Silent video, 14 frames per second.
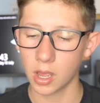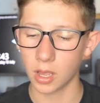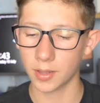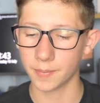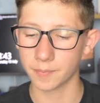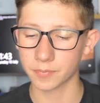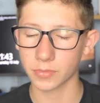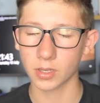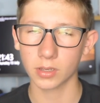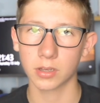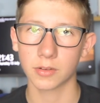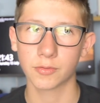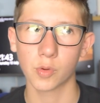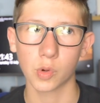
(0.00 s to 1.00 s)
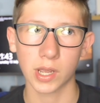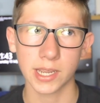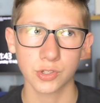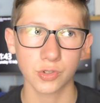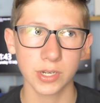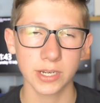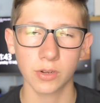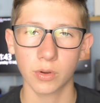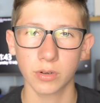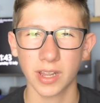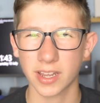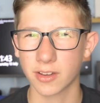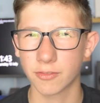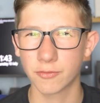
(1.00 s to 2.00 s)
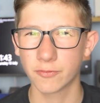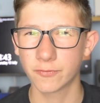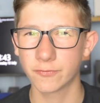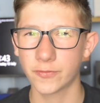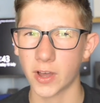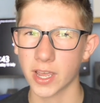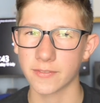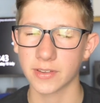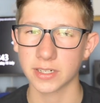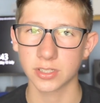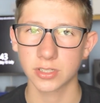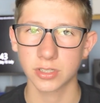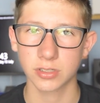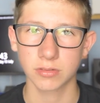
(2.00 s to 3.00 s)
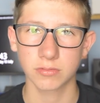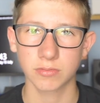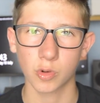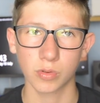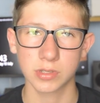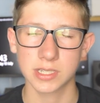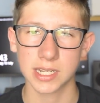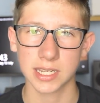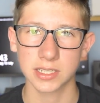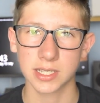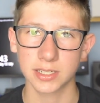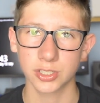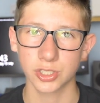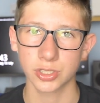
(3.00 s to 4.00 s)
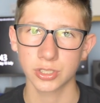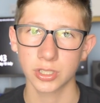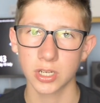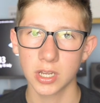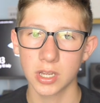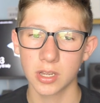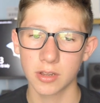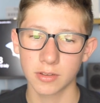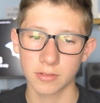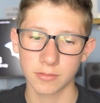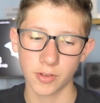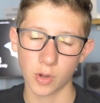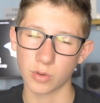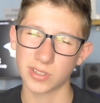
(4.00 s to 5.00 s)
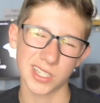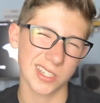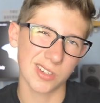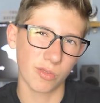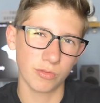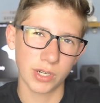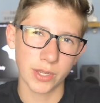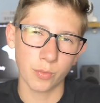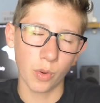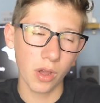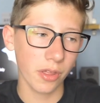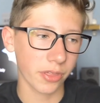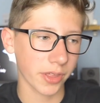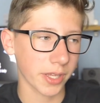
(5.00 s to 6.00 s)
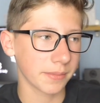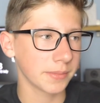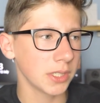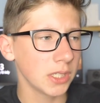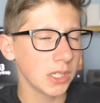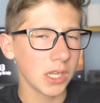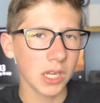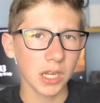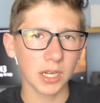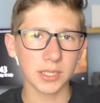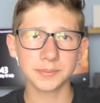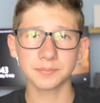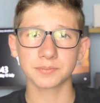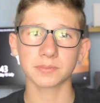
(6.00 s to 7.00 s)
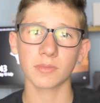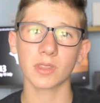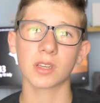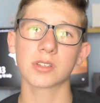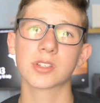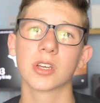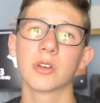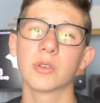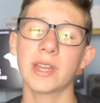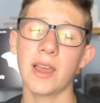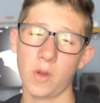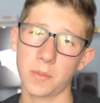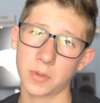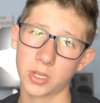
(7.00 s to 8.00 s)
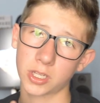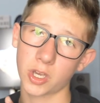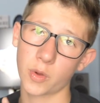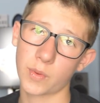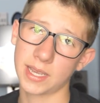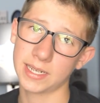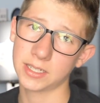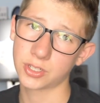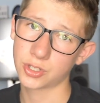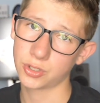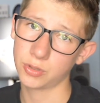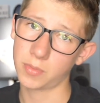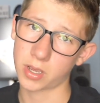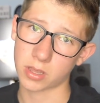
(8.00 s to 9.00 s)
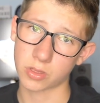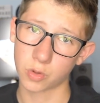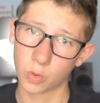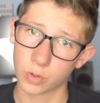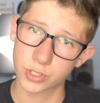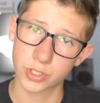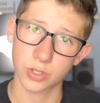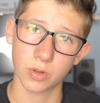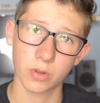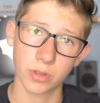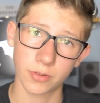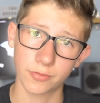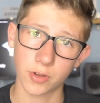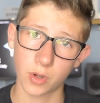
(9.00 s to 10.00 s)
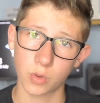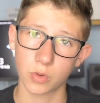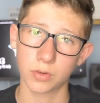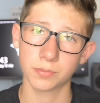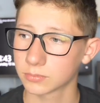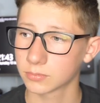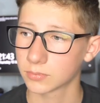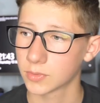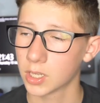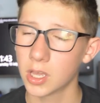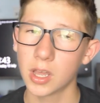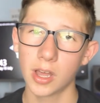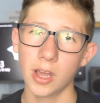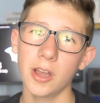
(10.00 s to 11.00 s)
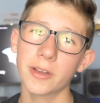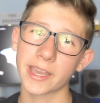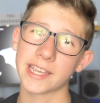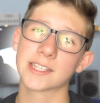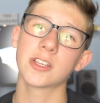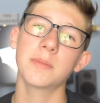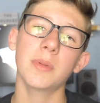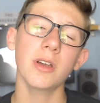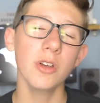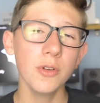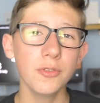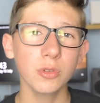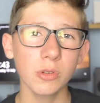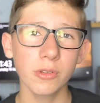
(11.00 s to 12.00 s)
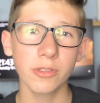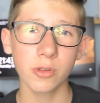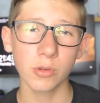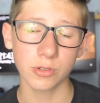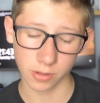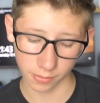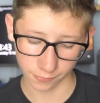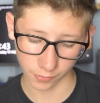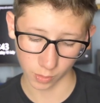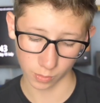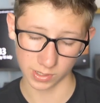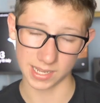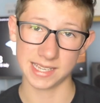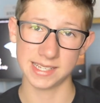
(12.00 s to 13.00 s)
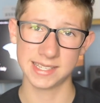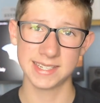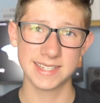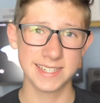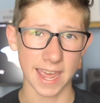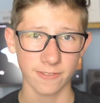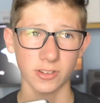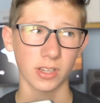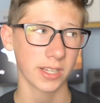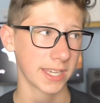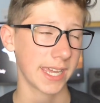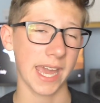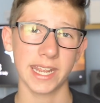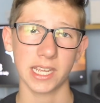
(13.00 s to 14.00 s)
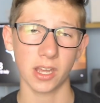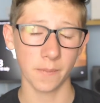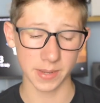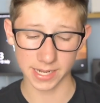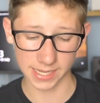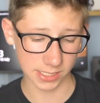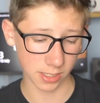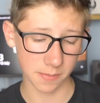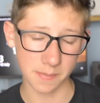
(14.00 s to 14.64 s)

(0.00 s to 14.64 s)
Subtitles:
a 4K screen on like a 5-inch or 6-inch phone? It's not really worth it. So now I'm going to go into my thoughts on the phone. Okay, so my overall thoughts on the phone is definitely get it. I mean, it's an